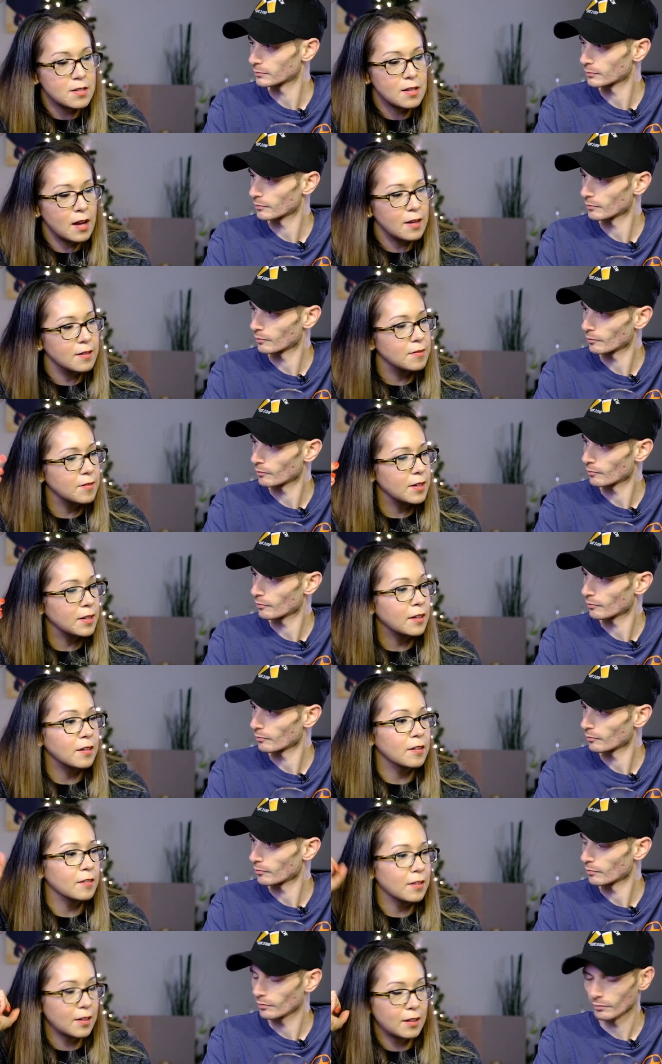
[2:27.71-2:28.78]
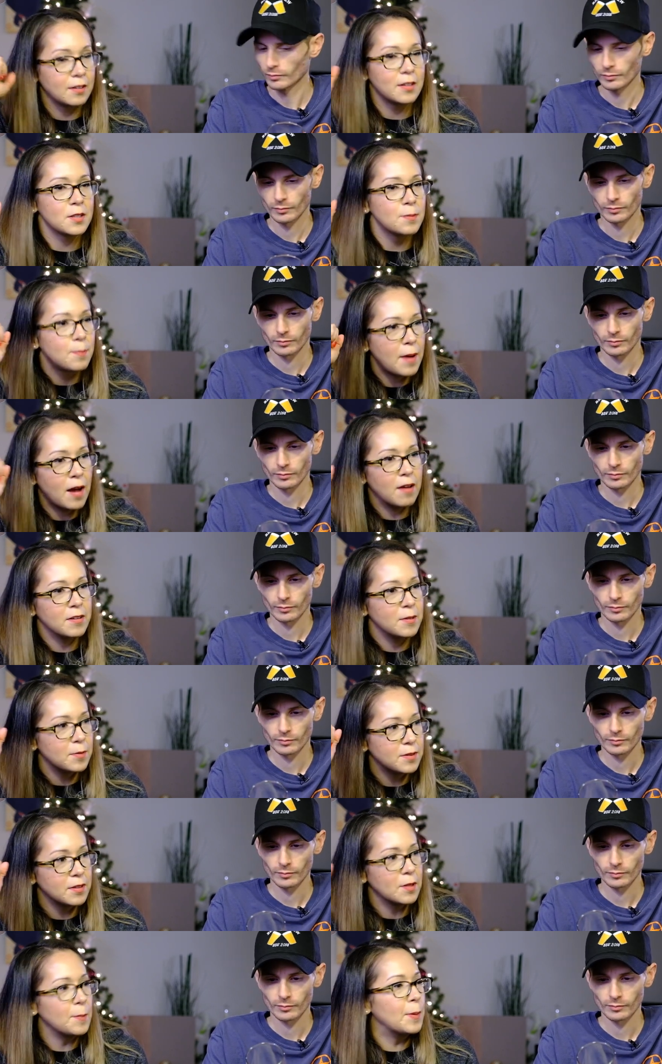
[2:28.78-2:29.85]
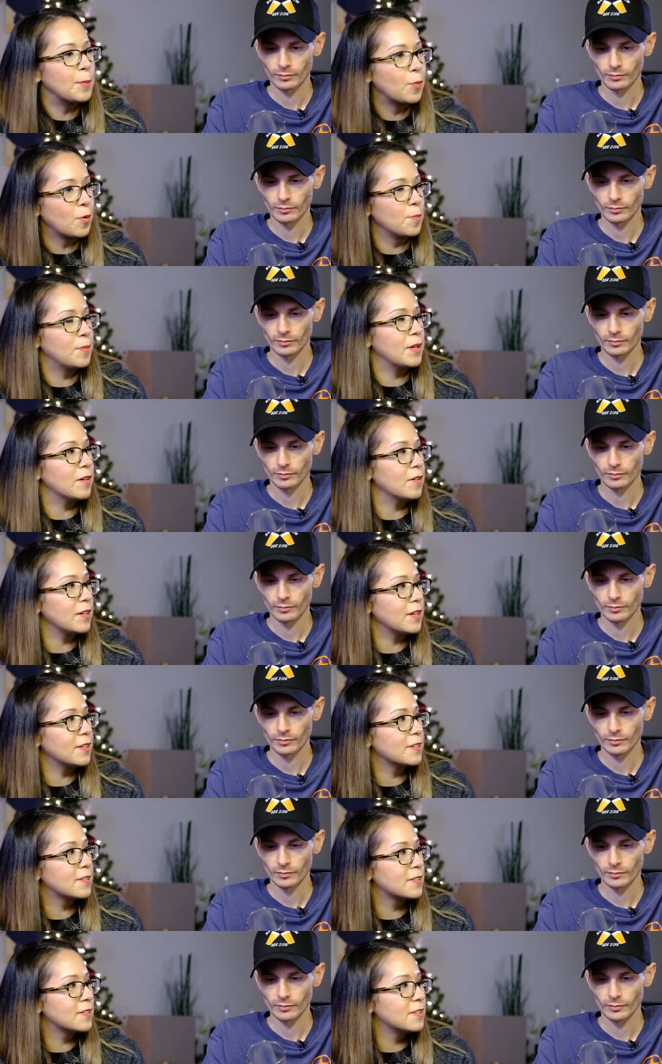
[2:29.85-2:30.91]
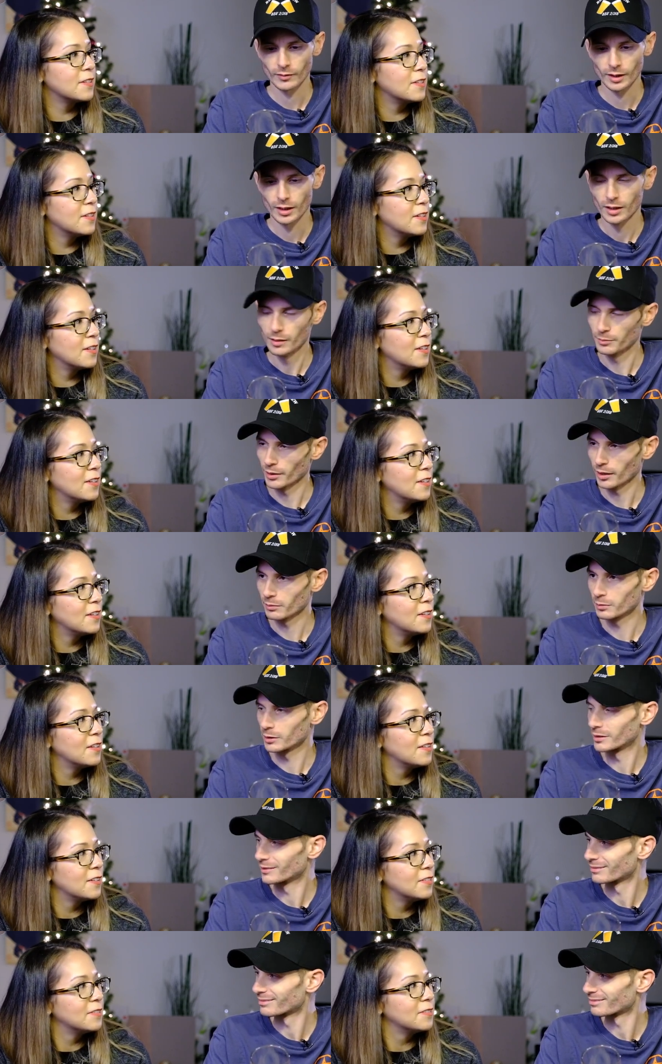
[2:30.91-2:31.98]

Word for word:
Speaker 1: side of it, you know, like let's pound it with a little bit more bitterness.
Speaker 2: Probably.